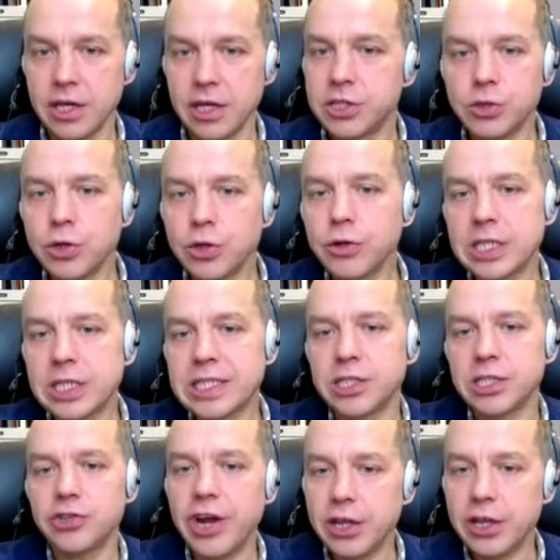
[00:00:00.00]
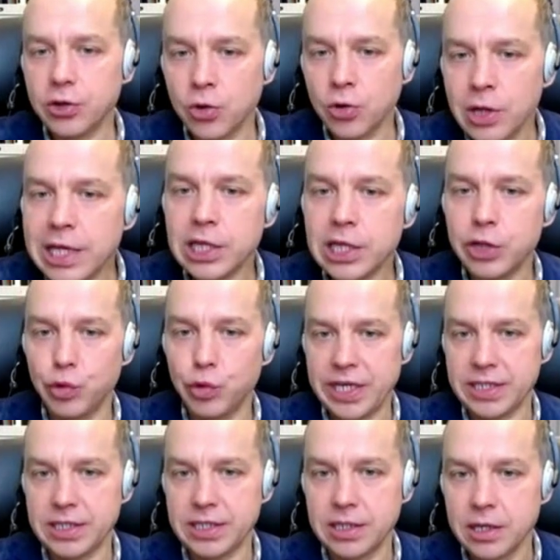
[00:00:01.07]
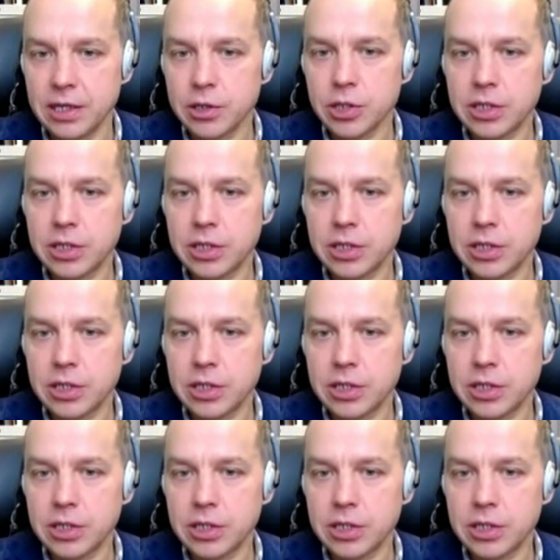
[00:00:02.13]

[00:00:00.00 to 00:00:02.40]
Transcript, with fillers: It's not concentrated only in the West.